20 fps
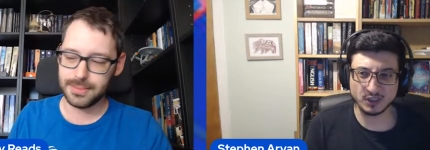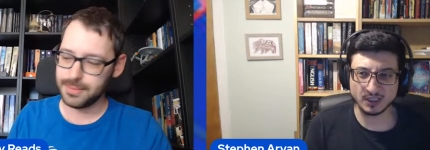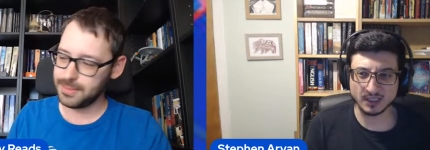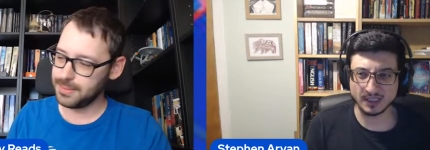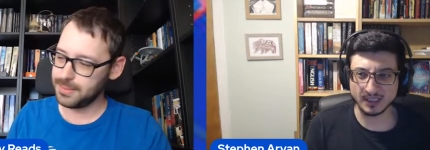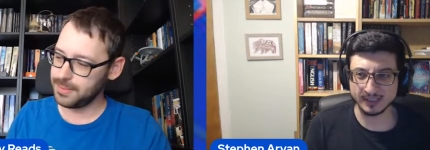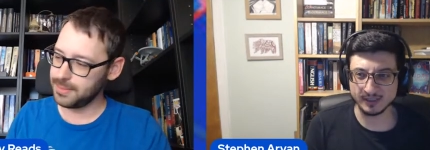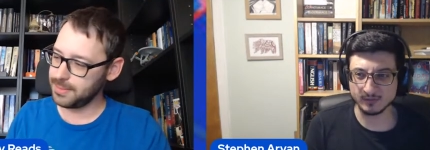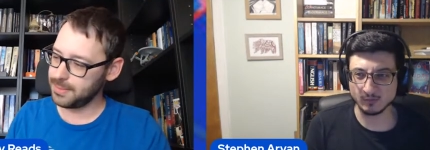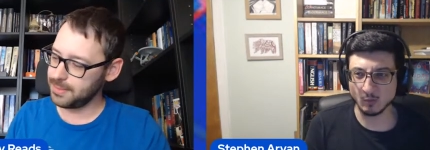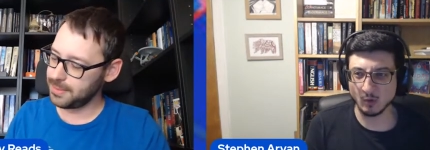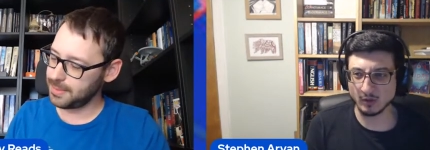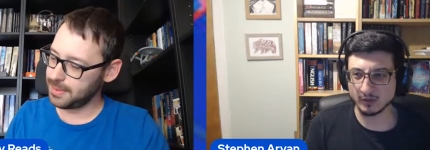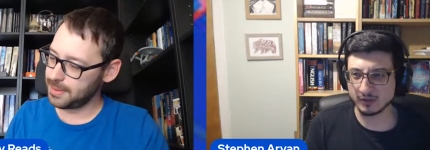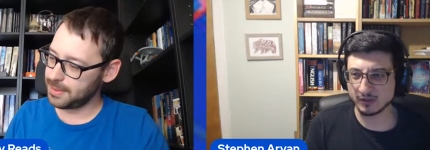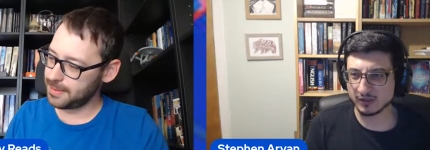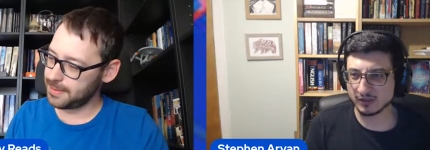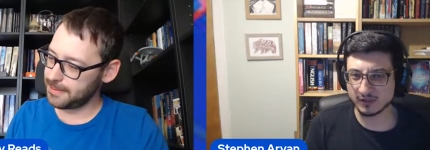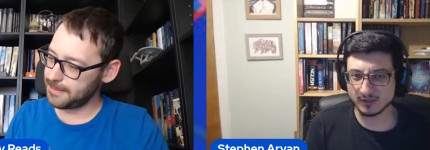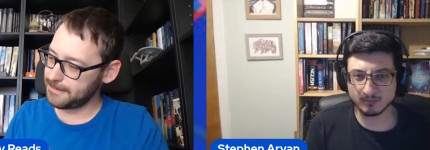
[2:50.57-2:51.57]
Speaker 1: I'd
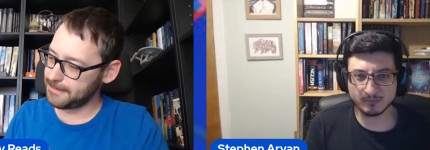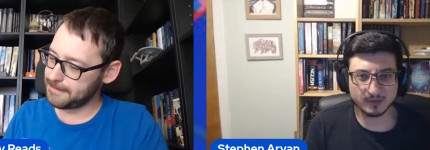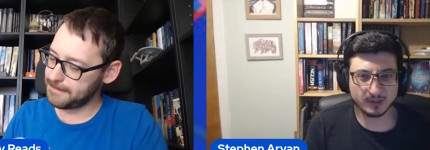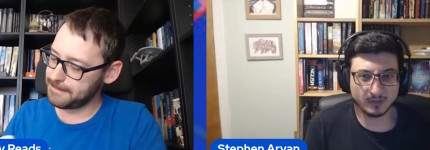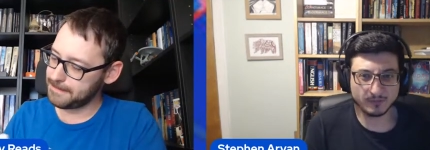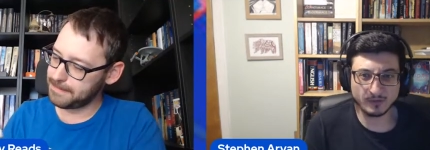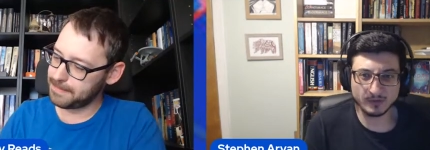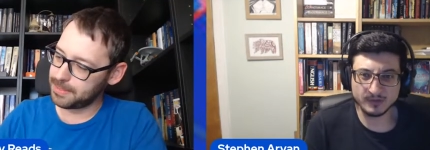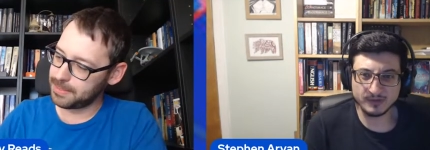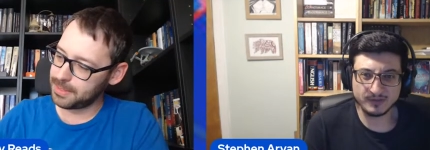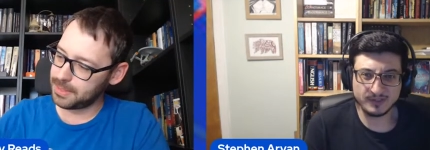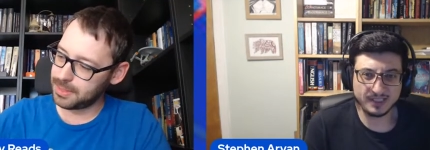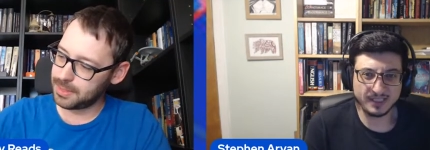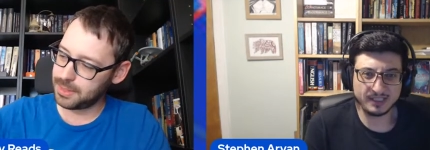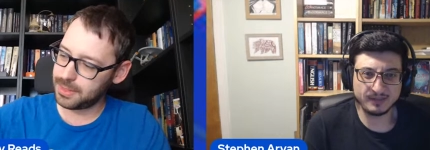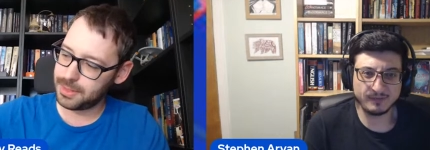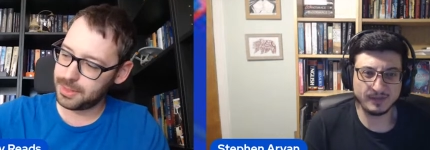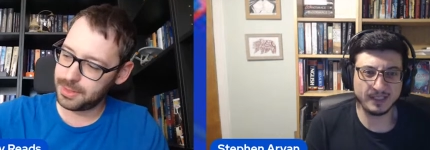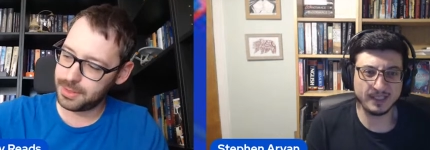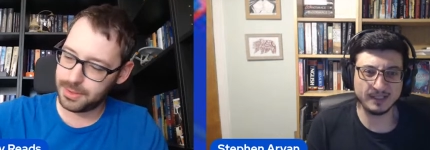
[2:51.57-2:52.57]
watched some stuff on
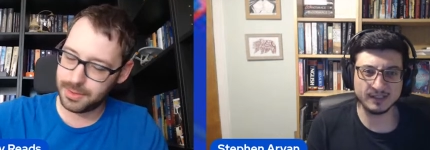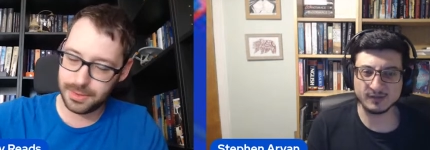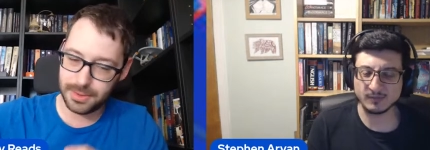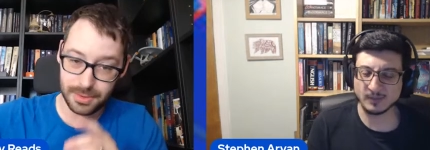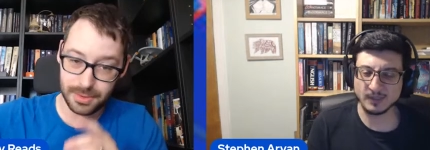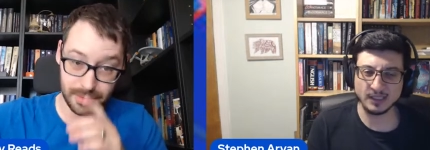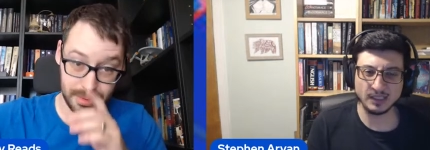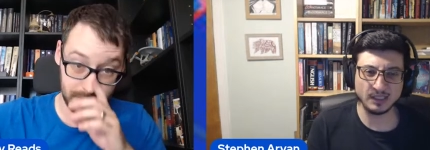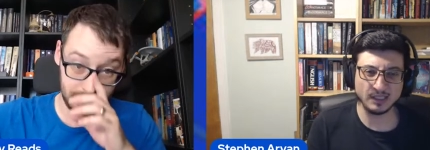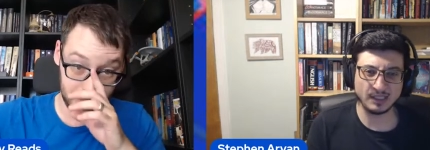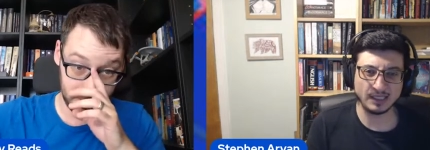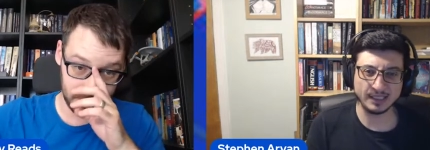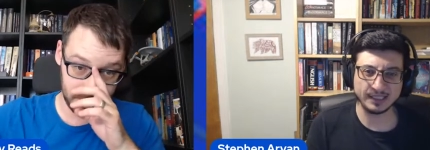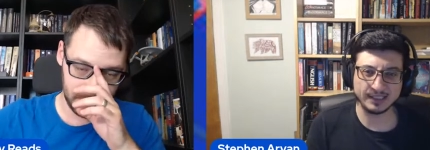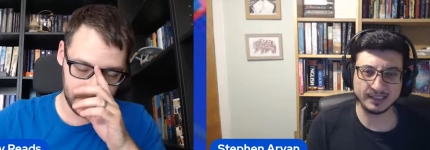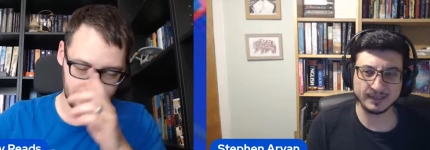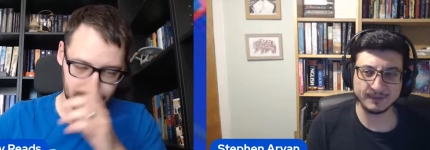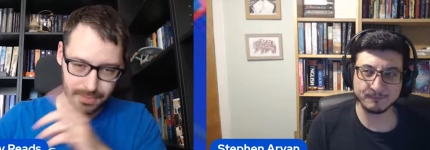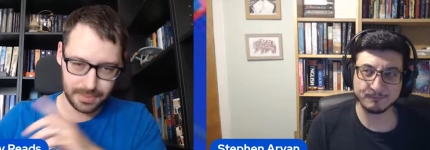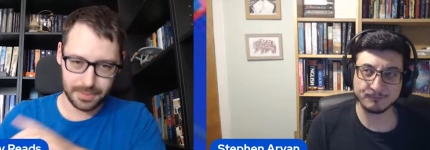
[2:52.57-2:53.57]
TV as well, like